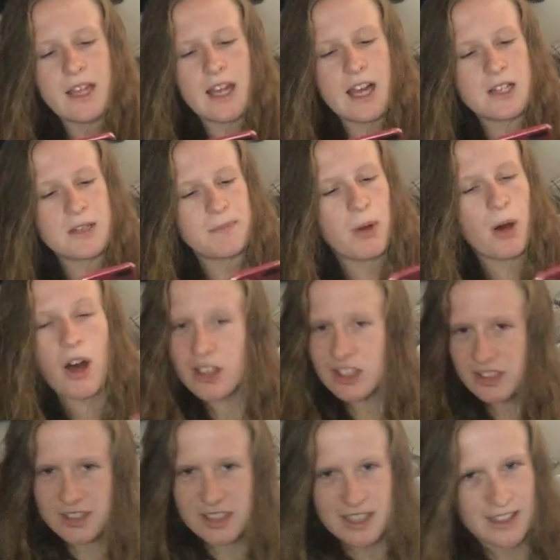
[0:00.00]
at
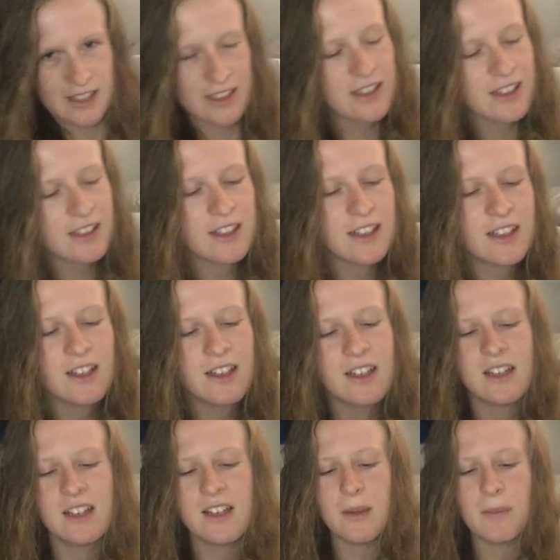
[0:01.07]
Puxy,
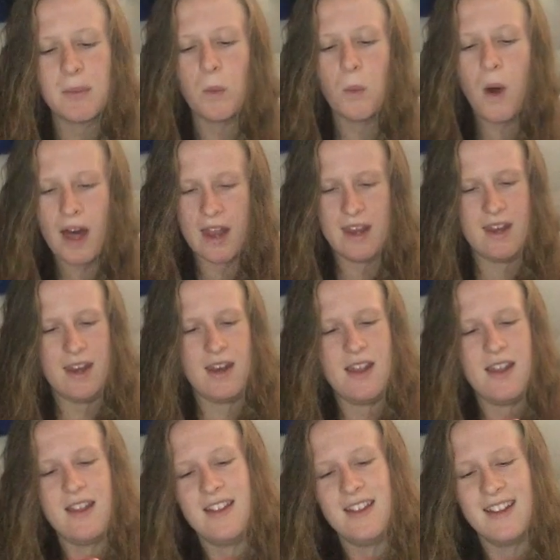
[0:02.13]
number one,
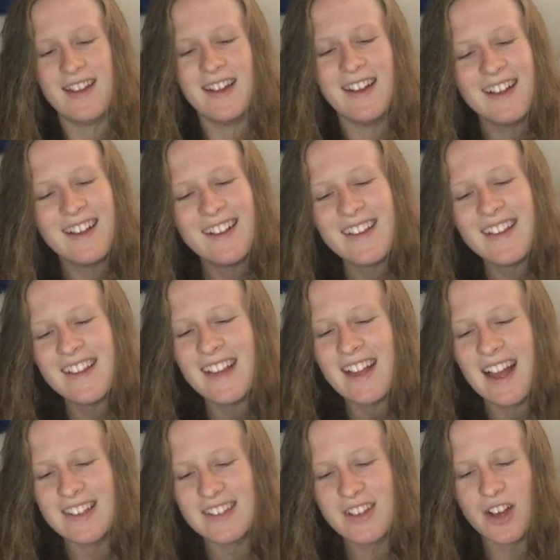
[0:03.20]

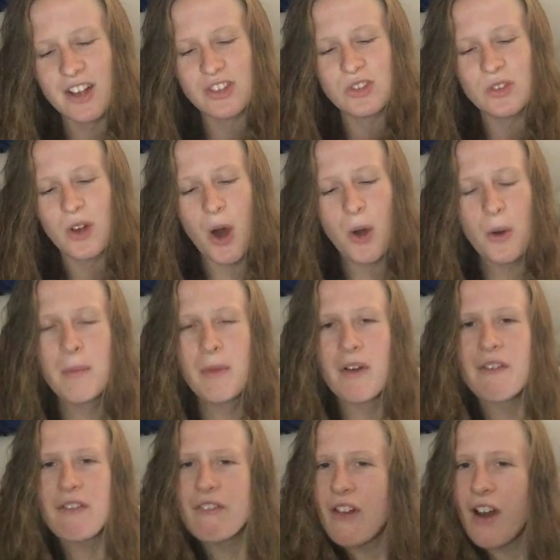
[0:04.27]
has asked your
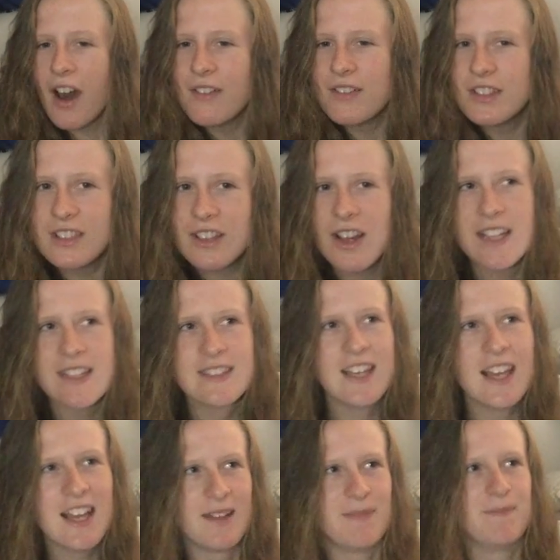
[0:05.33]
ultimate five-a-side
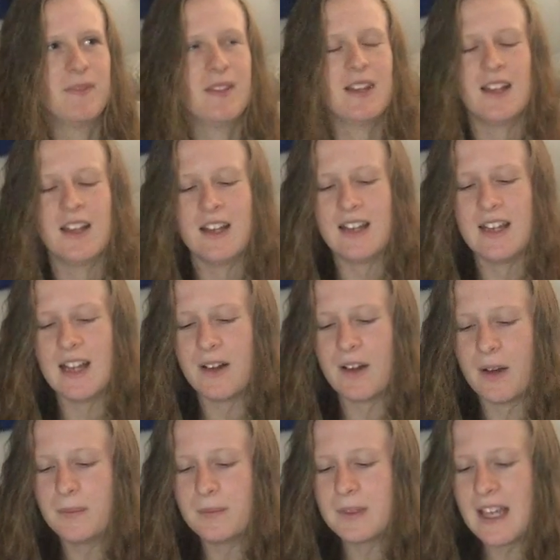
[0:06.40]
team. Now
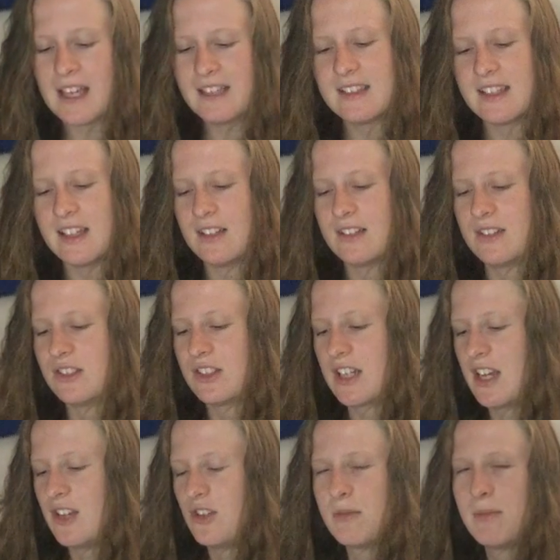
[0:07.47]
I'm guessing,
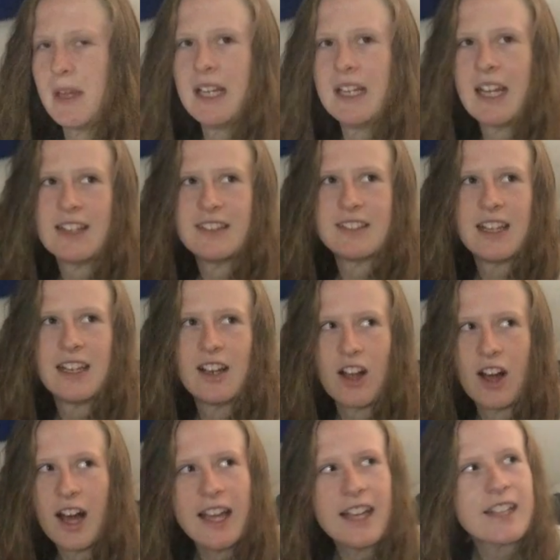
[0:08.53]
Jade, you mean as in
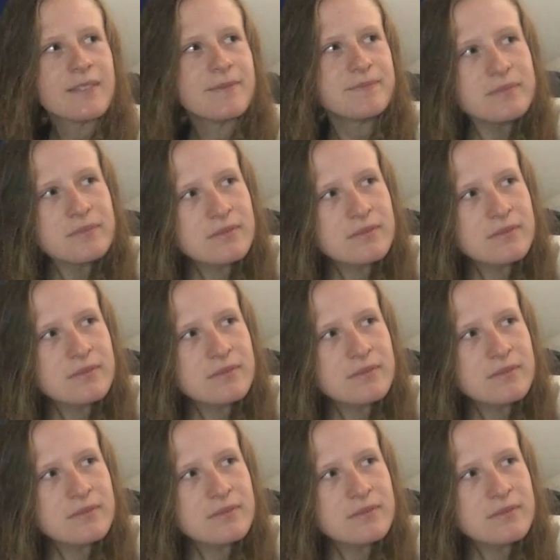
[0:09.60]
like,